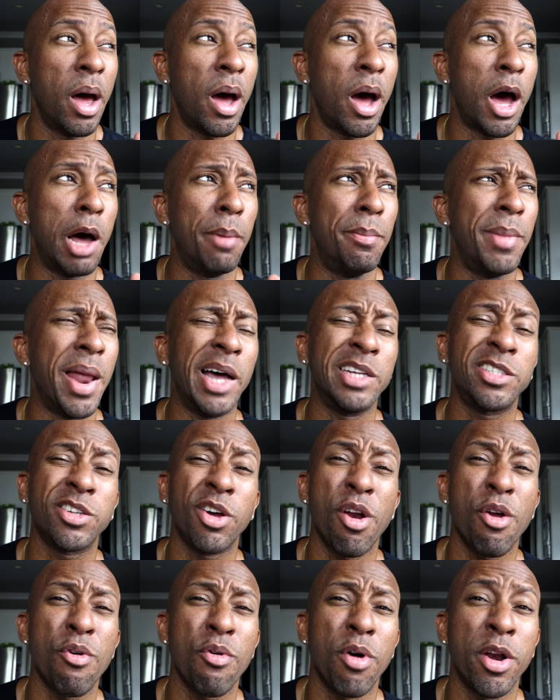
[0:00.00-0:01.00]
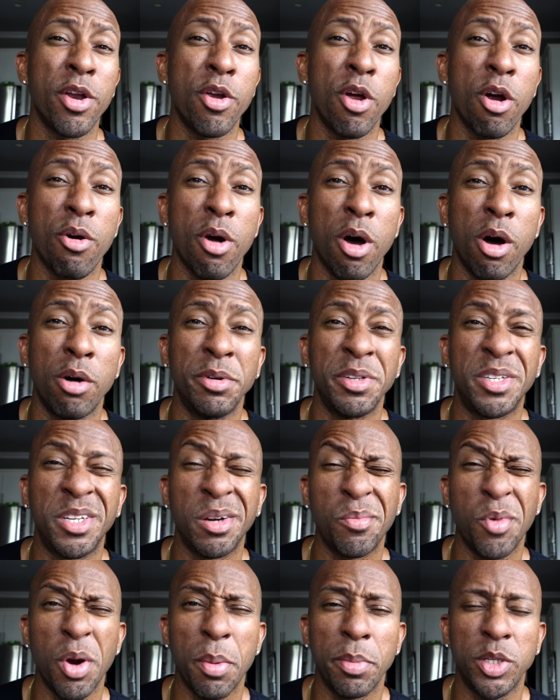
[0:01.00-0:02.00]
Um, that's gonna run you around
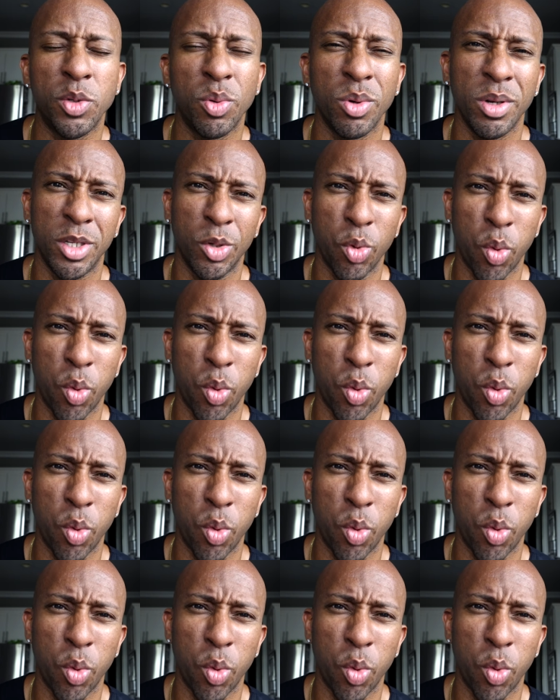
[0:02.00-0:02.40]
somewhere between